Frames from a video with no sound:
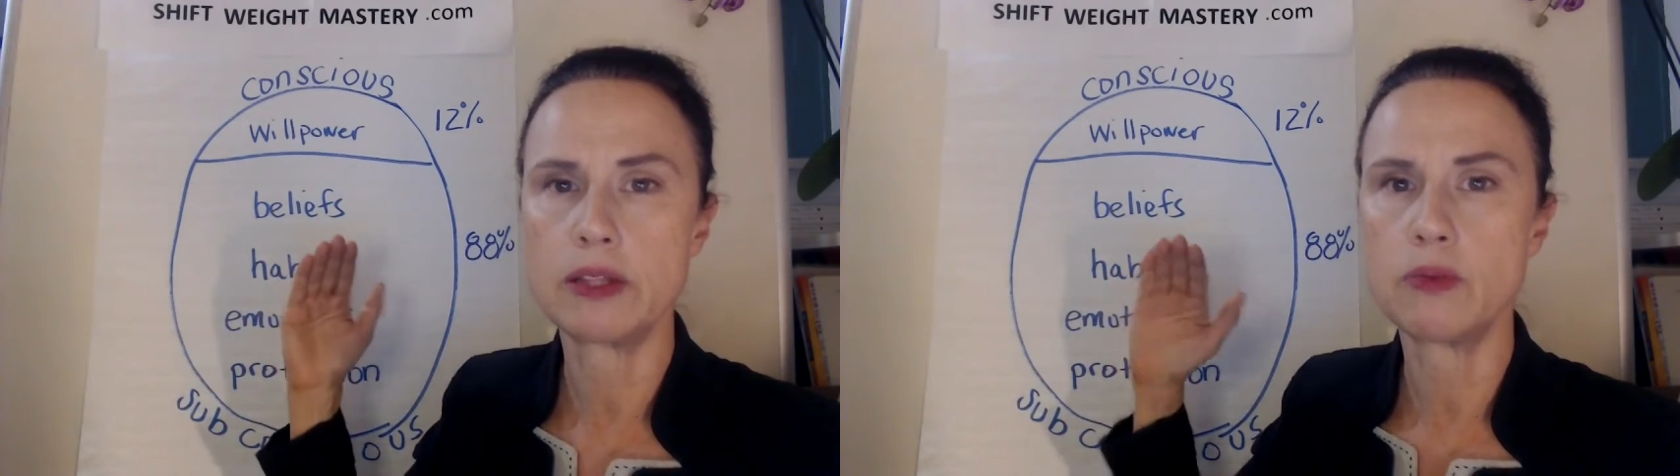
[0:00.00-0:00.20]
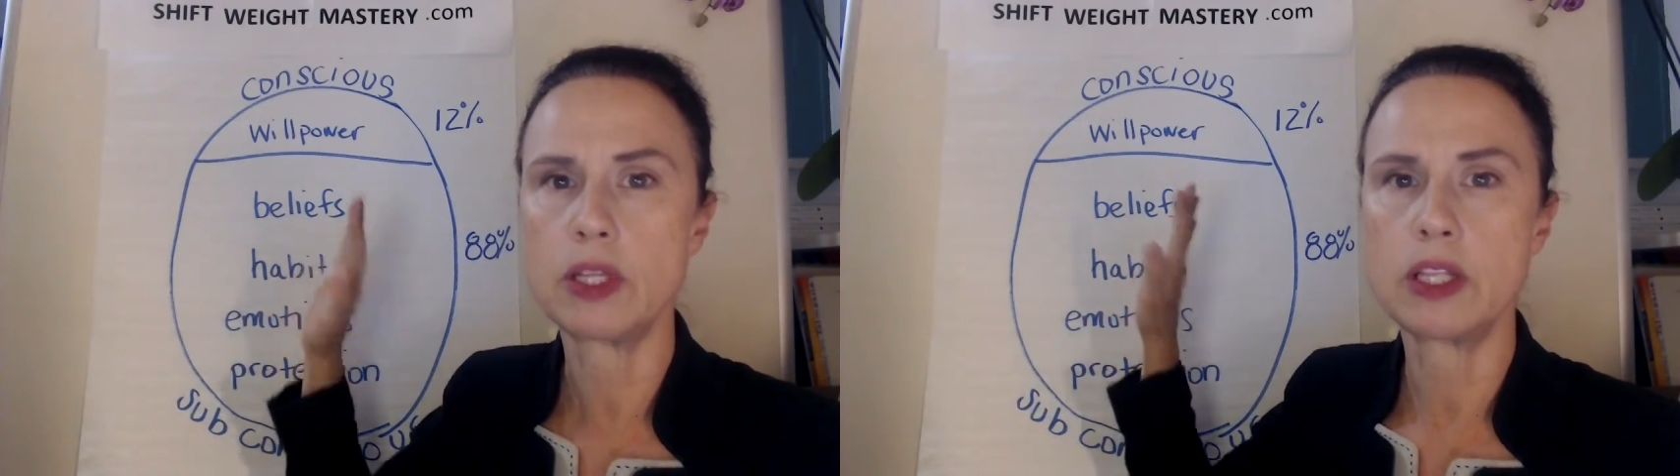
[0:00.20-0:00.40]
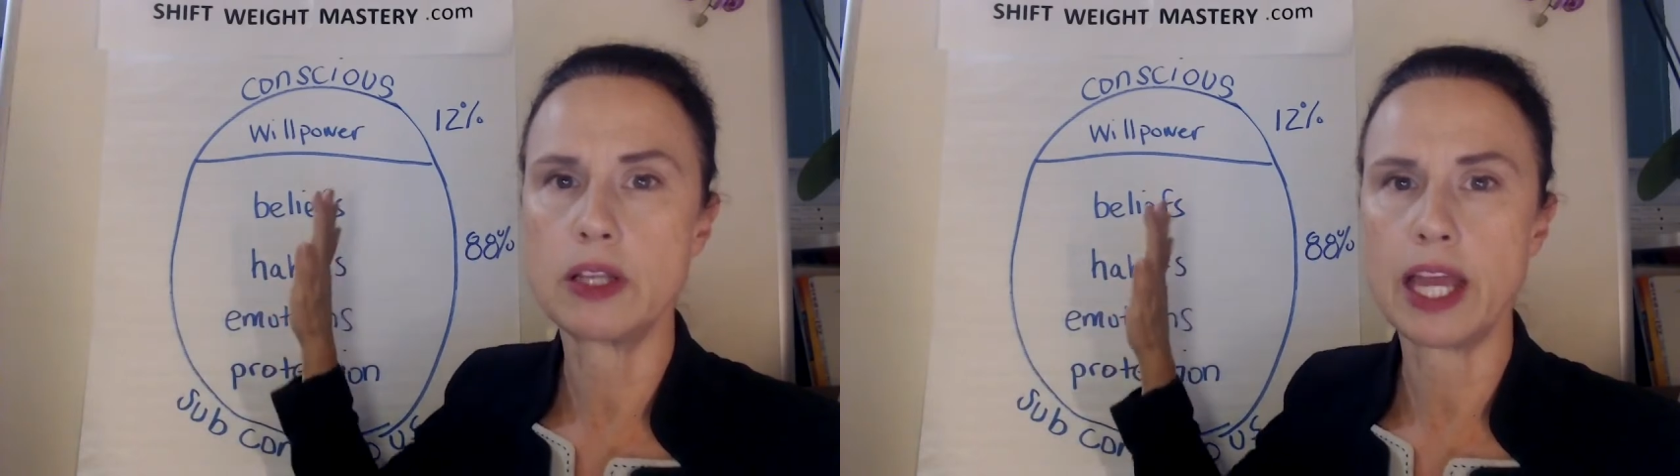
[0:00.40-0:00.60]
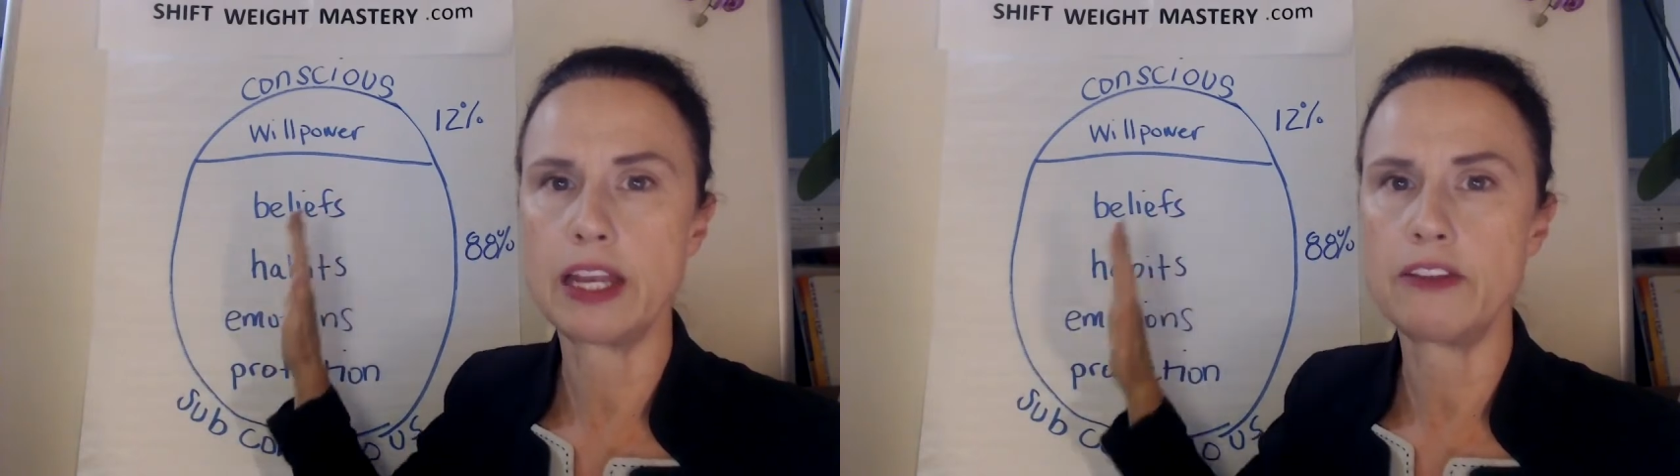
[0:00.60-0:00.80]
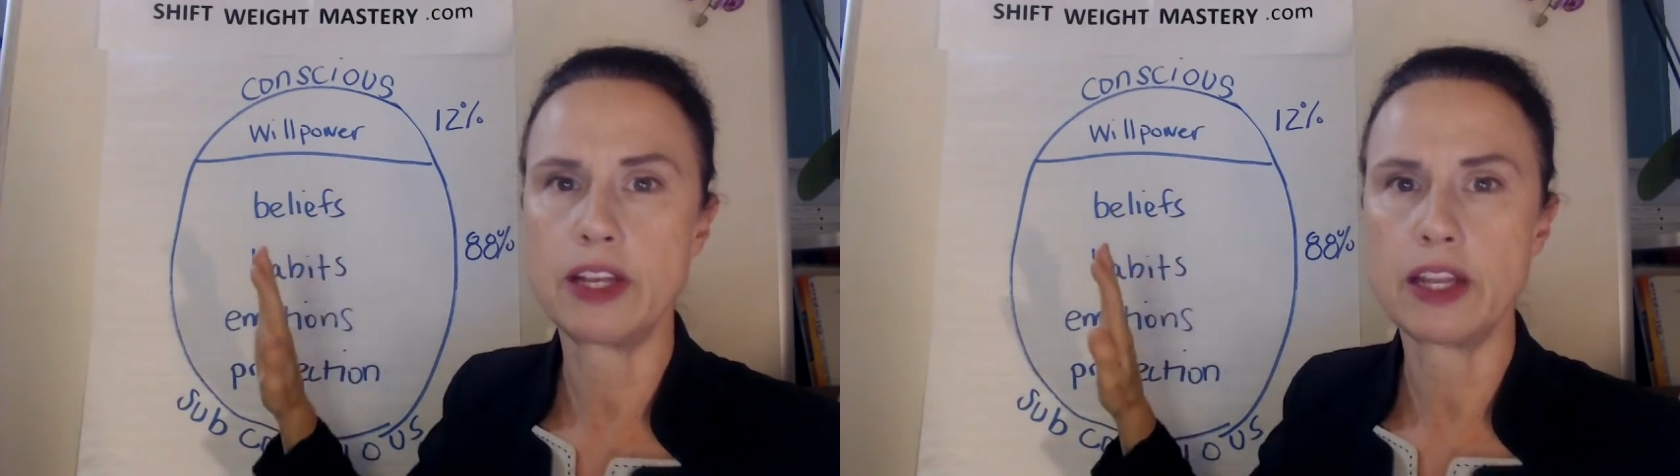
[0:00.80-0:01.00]
we
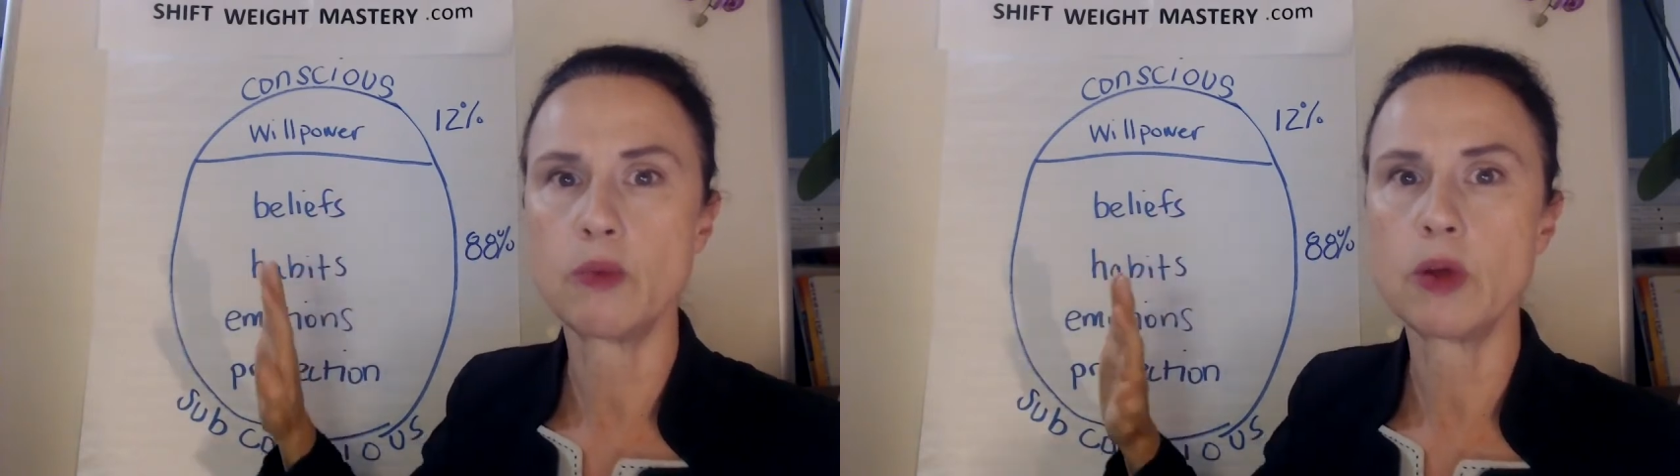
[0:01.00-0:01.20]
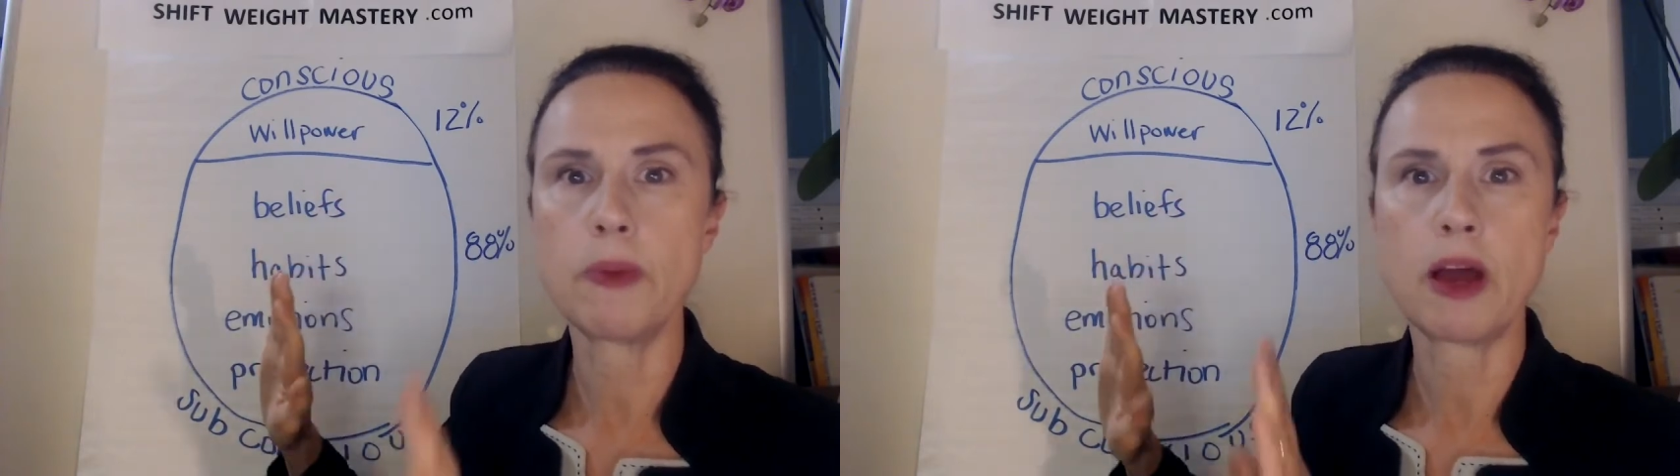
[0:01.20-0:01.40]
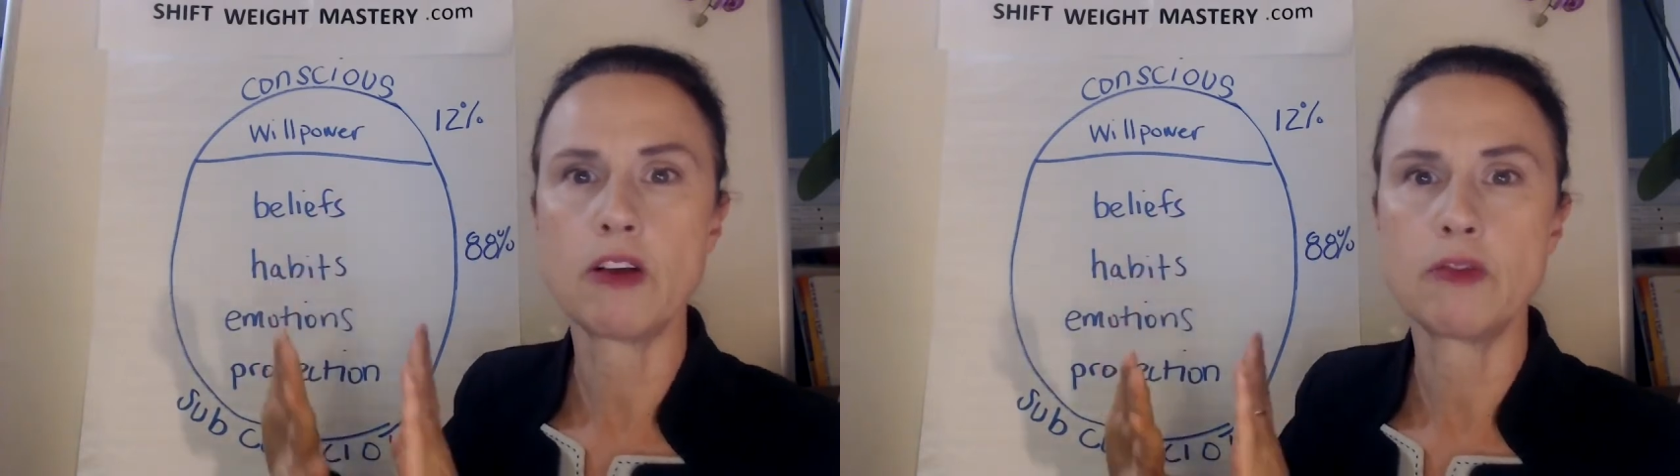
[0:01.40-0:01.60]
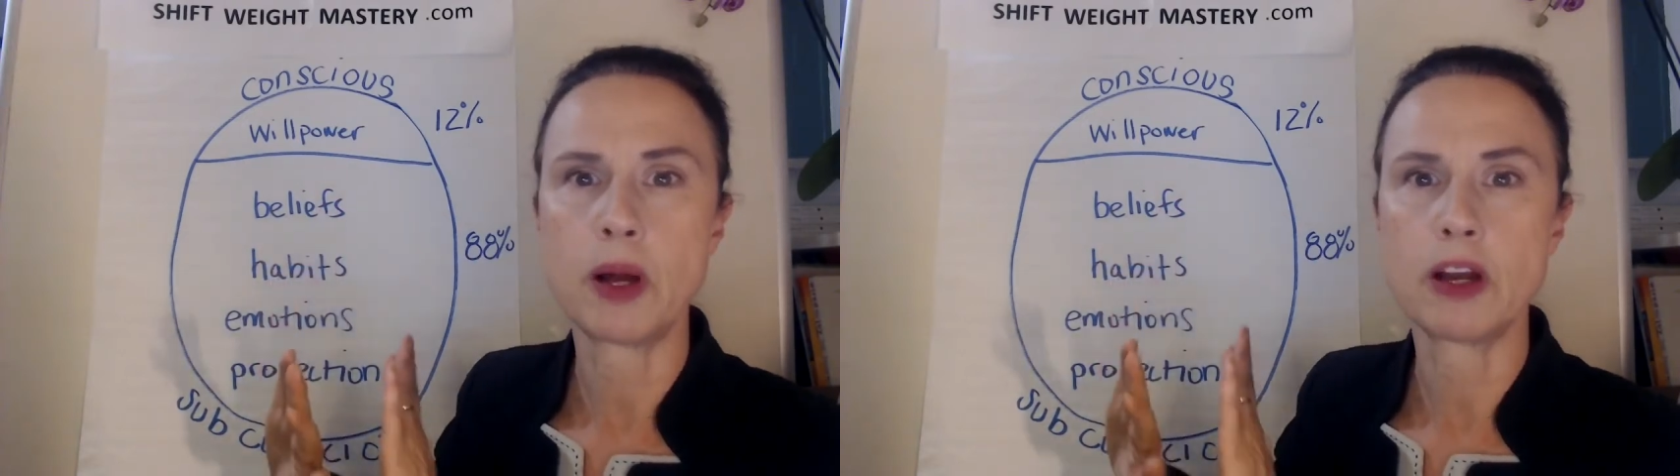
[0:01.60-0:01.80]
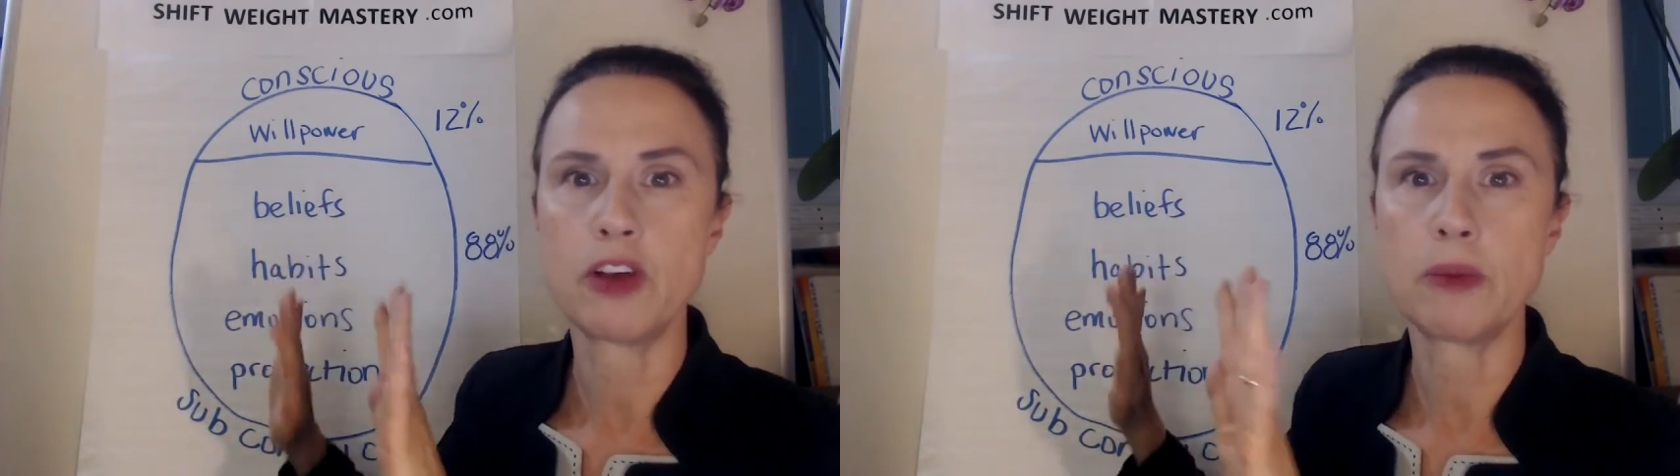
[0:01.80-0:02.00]
can't even, the willpower
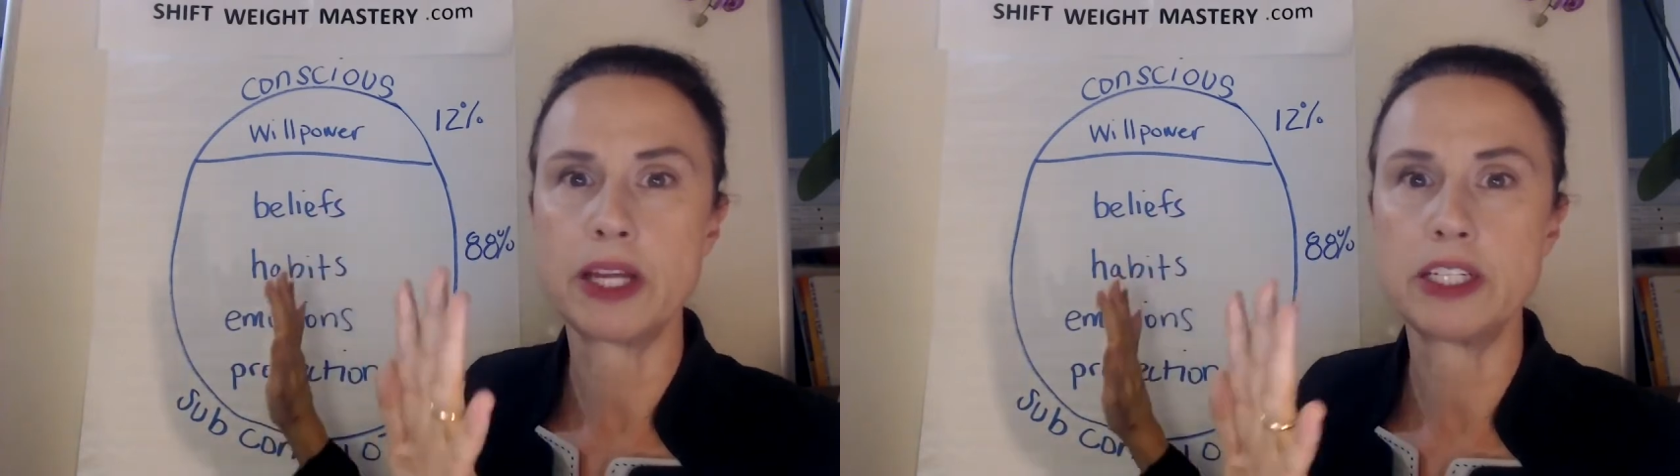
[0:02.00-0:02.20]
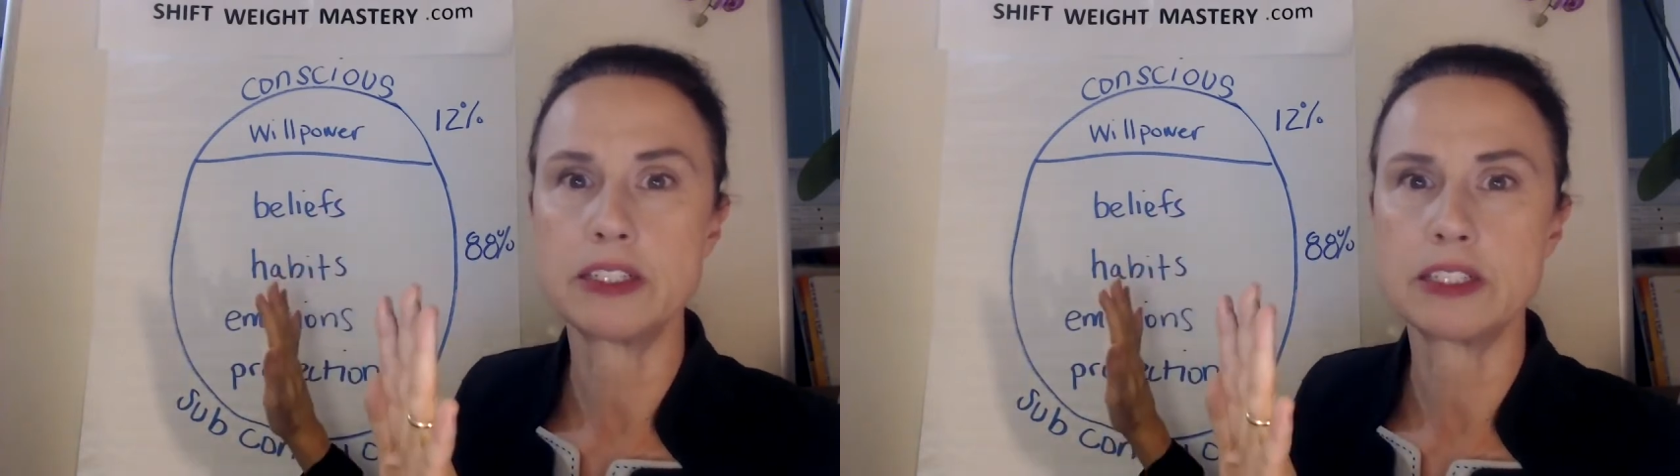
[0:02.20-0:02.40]
part of our mind,